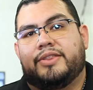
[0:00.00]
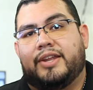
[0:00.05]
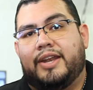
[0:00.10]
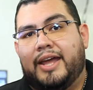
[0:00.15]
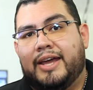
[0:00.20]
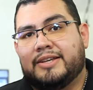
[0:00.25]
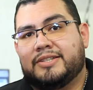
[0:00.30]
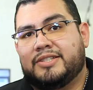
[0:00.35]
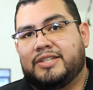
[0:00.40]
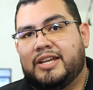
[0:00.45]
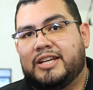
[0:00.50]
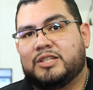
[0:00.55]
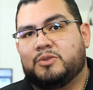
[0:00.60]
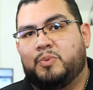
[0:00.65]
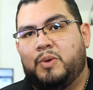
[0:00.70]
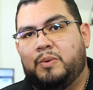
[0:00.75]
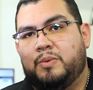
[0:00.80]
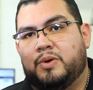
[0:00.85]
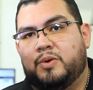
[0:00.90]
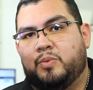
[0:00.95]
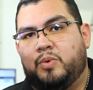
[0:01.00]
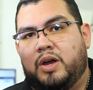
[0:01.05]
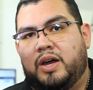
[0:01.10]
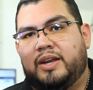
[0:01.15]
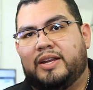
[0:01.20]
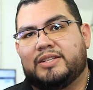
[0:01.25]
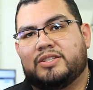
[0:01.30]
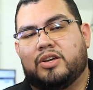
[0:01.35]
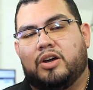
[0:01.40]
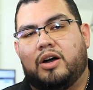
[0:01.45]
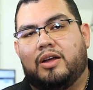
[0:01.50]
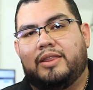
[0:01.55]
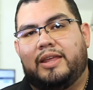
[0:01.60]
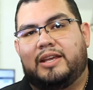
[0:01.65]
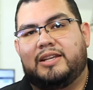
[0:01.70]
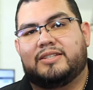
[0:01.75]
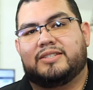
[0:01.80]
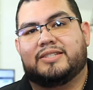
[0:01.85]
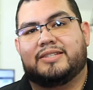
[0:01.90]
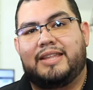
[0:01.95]
The next test we would run is called
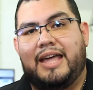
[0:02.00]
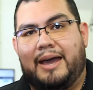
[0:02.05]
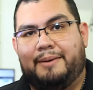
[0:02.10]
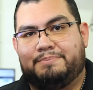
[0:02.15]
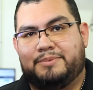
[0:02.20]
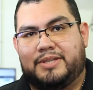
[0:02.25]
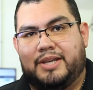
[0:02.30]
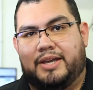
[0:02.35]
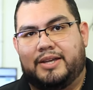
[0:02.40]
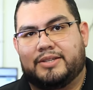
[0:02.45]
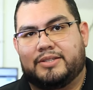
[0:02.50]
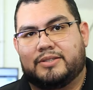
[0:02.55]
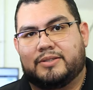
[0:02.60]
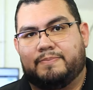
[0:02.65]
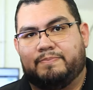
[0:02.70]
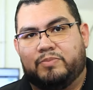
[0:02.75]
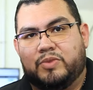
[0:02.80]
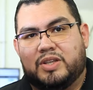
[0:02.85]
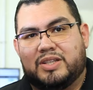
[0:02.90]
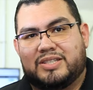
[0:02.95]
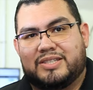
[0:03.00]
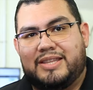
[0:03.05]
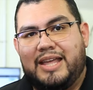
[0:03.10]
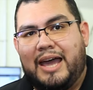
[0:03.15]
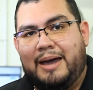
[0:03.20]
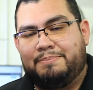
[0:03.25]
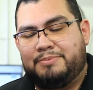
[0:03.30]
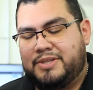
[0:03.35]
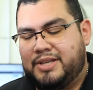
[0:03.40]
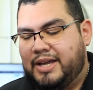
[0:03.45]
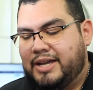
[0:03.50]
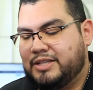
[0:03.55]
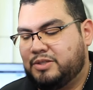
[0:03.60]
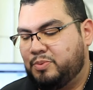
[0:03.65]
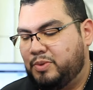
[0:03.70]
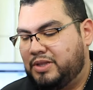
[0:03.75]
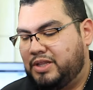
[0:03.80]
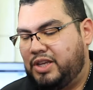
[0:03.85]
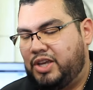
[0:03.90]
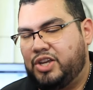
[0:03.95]
a snap test. The snap test
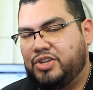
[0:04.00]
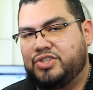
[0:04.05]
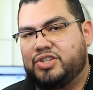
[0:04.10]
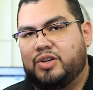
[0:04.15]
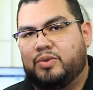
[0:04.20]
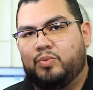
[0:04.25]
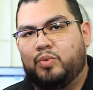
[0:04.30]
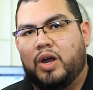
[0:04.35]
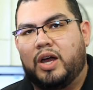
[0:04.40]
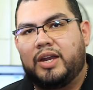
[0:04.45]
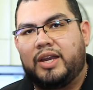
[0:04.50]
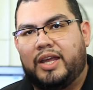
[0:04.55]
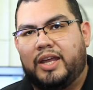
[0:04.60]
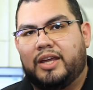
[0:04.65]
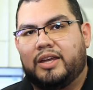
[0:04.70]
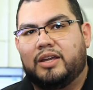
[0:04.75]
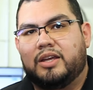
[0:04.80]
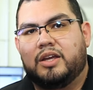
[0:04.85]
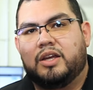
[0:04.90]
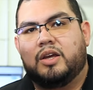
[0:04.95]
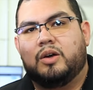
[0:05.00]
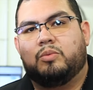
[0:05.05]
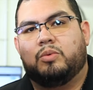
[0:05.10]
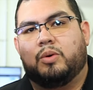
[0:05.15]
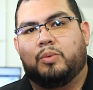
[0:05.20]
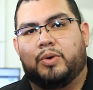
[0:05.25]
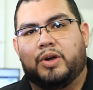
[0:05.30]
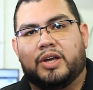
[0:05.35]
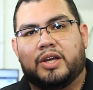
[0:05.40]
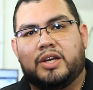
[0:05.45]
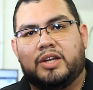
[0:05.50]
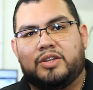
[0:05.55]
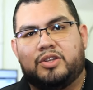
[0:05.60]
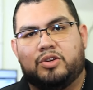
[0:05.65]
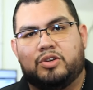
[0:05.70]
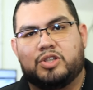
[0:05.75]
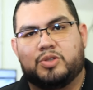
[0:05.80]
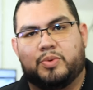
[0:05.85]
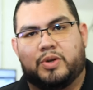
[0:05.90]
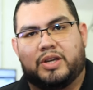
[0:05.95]
with the engine running, what we're gonna
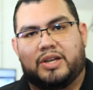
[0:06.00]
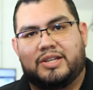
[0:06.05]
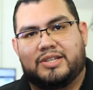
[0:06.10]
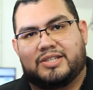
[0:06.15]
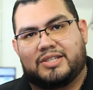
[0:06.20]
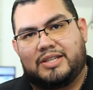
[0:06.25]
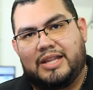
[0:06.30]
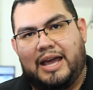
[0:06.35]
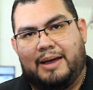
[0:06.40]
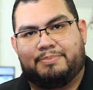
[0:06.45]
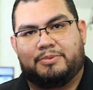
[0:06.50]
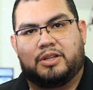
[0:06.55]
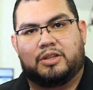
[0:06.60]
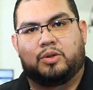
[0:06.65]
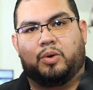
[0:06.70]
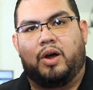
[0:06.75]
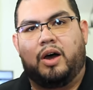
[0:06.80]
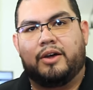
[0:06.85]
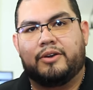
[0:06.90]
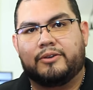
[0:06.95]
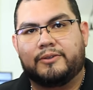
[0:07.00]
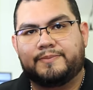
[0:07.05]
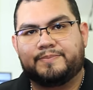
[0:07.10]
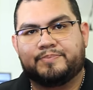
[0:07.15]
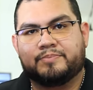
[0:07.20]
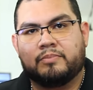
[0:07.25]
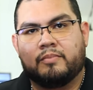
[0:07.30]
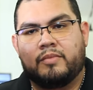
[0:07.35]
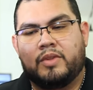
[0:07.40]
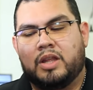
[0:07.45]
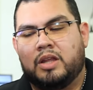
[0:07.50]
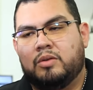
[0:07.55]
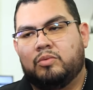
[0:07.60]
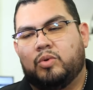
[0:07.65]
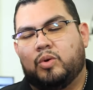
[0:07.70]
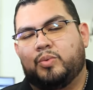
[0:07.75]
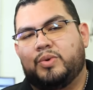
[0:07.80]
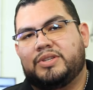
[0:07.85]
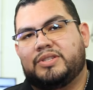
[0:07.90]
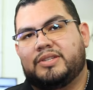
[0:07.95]
do is we're gonna snap the throttle.
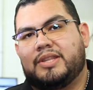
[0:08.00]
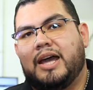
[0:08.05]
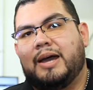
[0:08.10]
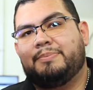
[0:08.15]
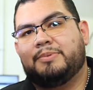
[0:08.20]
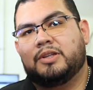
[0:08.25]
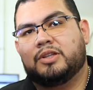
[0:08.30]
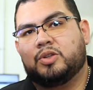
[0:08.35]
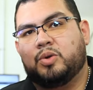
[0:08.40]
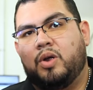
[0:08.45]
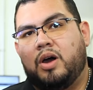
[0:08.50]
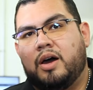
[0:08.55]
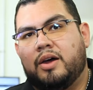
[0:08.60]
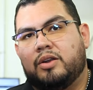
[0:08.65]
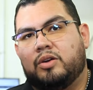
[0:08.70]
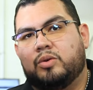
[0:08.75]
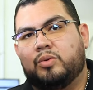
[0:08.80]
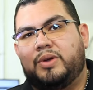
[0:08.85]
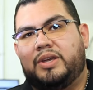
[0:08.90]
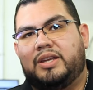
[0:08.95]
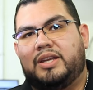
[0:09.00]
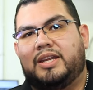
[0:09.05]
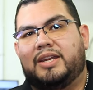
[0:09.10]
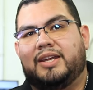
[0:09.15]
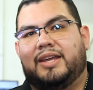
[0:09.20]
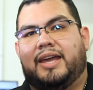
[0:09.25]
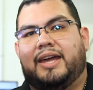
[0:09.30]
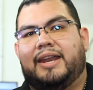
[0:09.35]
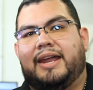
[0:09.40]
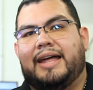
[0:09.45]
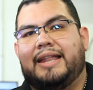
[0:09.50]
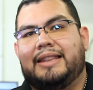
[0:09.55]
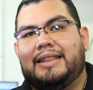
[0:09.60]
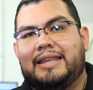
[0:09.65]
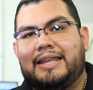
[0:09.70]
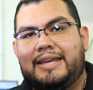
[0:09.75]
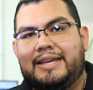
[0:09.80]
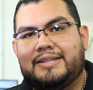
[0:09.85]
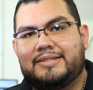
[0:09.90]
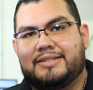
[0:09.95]
When we snap the throttle, we need to get at
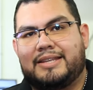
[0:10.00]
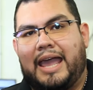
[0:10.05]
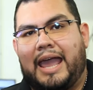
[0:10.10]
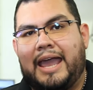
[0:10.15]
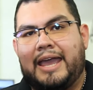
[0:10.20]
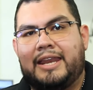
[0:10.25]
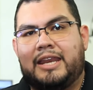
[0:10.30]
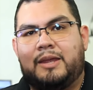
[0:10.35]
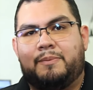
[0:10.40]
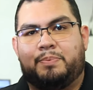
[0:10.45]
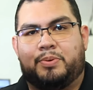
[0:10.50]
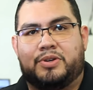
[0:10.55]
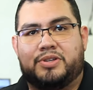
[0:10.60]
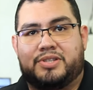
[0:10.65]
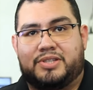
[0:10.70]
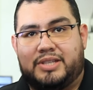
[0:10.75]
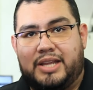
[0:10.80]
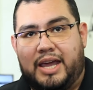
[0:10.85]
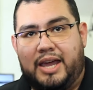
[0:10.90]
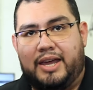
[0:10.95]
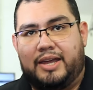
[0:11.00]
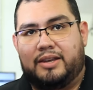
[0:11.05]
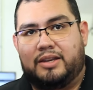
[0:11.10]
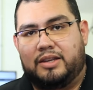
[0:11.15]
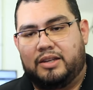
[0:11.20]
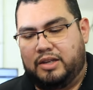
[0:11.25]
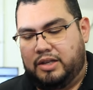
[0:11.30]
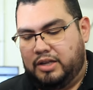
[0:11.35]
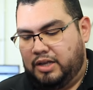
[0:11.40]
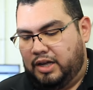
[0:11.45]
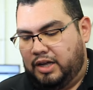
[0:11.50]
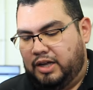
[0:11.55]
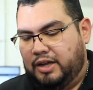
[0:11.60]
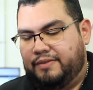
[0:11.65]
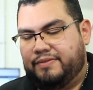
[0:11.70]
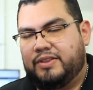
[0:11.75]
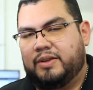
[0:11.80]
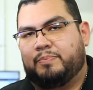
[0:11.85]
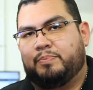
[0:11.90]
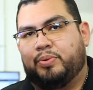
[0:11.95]
least 80%
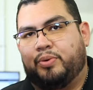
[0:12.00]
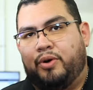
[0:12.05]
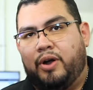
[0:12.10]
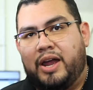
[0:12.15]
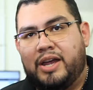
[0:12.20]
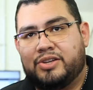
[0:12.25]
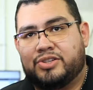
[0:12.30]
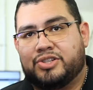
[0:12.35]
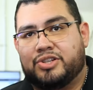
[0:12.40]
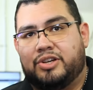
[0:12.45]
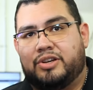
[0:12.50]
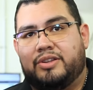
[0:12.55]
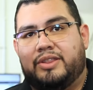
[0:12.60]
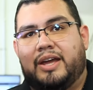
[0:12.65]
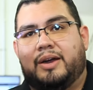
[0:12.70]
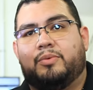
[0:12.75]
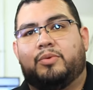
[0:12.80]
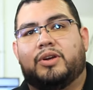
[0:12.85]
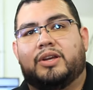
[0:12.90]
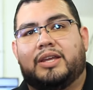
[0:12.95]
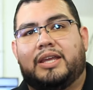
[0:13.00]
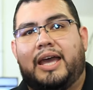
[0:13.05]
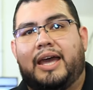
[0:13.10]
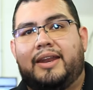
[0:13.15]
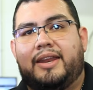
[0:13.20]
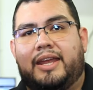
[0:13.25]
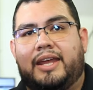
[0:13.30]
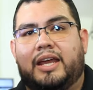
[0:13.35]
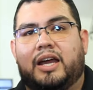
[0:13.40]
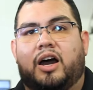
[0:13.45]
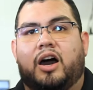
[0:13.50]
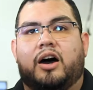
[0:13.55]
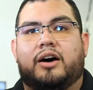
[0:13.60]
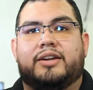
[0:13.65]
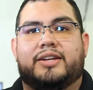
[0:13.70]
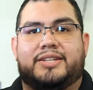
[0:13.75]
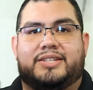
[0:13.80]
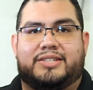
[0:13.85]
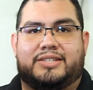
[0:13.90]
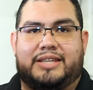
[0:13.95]
of the pressure that we're getting
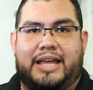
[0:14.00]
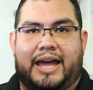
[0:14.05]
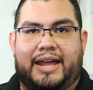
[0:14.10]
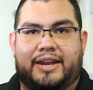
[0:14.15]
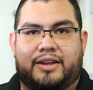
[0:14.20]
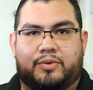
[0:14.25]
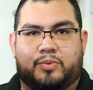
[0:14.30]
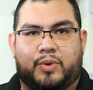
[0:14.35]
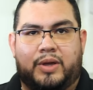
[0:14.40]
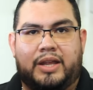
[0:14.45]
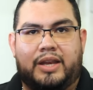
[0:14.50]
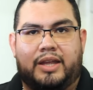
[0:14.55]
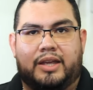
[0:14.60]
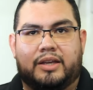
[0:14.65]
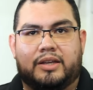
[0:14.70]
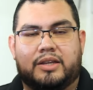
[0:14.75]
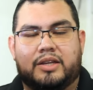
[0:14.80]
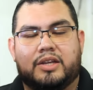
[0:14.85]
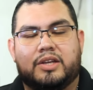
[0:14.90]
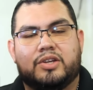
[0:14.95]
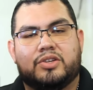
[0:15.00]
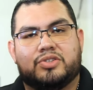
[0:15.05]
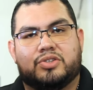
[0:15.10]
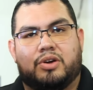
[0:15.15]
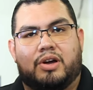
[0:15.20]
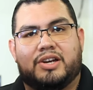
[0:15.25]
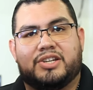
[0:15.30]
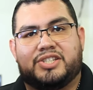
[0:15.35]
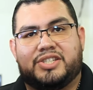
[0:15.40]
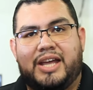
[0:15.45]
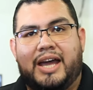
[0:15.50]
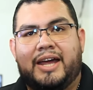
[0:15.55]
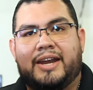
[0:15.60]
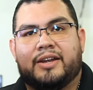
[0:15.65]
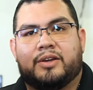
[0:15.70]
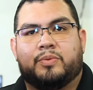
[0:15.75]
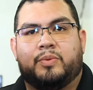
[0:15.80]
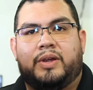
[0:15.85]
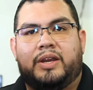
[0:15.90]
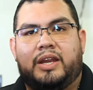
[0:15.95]
on a static reading. So our
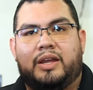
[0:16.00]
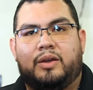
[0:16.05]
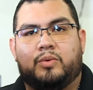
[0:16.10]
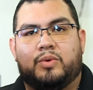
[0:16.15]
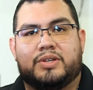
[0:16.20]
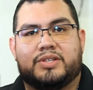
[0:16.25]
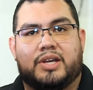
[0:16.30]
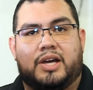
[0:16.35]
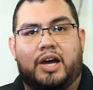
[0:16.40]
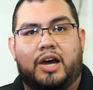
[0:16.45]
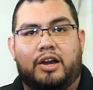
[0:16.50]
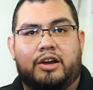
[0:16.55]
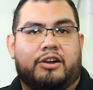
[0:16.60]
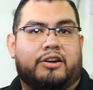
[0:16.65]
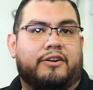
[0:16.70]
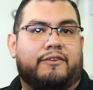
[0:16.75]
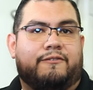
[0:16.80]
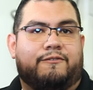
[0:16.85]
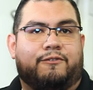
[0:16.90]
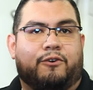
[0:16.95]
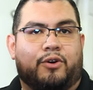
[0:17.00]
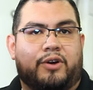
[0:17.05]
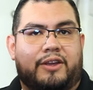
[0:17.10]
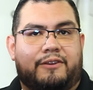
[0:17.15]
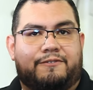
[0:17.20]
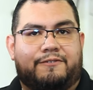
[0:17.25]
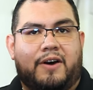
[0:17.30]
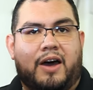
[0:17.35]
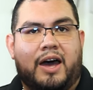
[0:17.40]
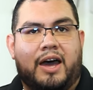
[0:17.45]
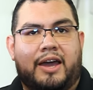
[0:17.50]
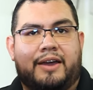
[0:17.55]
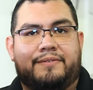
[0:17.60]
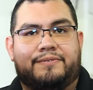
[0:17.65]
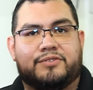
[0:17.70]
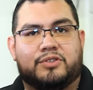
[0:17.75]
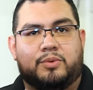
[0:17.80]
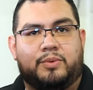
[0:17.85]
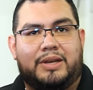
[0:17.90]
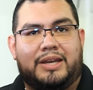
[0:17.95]
static reading was 145,
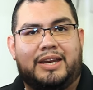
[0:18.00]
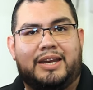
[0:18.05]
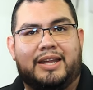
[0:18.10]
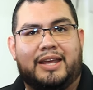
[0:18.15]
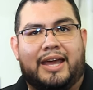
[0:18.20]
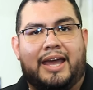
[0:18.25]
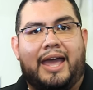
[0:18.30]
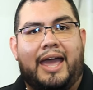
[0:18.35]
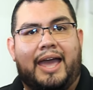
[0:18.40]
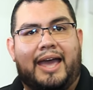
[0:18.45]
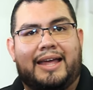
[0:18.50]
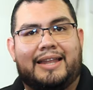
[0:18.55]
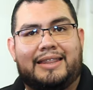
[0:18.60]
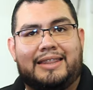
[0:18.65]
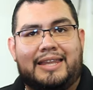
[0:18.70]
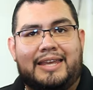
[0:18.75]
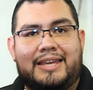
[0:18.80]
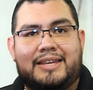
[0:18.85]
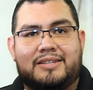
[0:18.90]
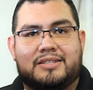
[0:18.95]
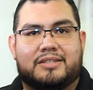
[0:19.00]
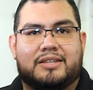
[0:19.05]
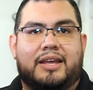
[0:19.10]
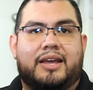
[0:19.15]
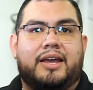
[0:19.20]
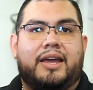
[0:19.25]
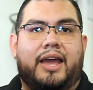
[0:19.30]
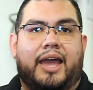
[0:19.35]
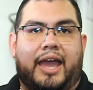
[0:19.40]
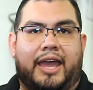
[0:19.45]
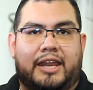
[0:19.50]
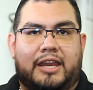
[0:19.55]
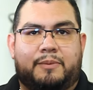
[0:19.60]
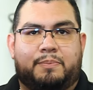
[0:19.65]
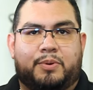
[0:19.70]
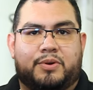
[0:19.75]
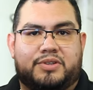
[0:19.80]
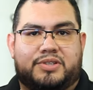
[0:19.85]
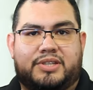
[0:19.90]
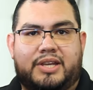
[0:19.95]
so we need to get at least
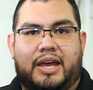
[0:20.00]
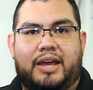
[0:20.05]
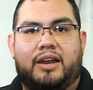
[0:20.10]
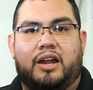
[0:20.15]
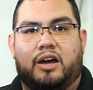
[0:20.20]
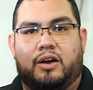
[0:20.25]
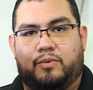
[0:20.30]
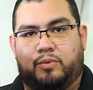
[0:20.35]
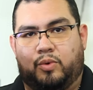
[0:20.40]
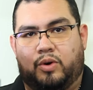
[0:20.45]
80% of